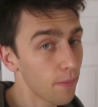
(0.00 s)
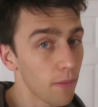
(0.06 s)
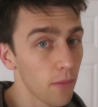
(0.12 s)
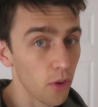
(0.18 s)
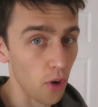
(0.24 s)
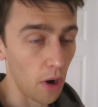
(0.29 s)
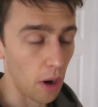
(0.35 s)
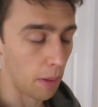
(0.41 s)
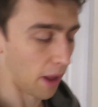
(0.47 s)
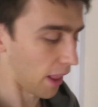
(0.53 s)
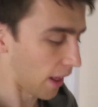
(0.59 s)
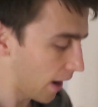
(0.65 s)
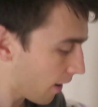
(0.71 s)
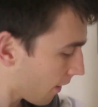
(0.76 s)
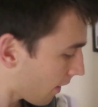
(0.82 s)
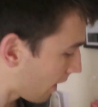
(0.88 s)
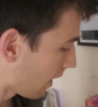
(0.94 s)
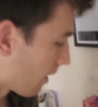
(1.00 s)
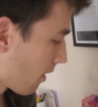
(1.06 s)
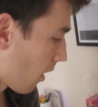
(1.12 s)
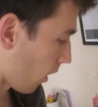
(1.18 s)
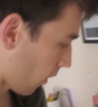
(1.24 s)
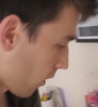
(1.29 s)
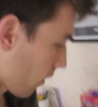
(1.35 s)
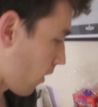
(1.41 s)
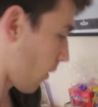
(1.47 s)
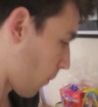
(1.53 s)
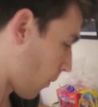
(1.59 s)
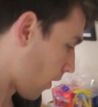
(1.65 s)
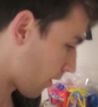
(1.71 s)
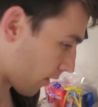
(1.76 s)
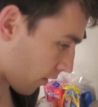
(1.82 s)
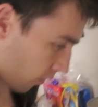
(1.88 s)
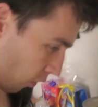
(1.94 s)
sorry about that, longer
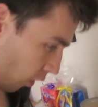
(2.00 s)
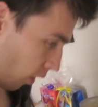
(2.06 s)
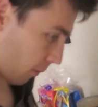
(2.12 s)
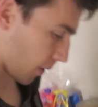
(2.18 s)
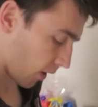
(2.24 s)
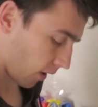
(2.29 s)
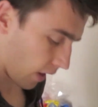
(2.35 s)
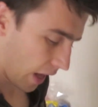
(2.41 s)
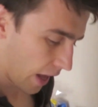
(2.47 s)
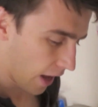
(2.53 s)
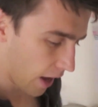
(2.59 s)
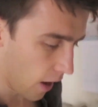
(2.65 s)
one than normal.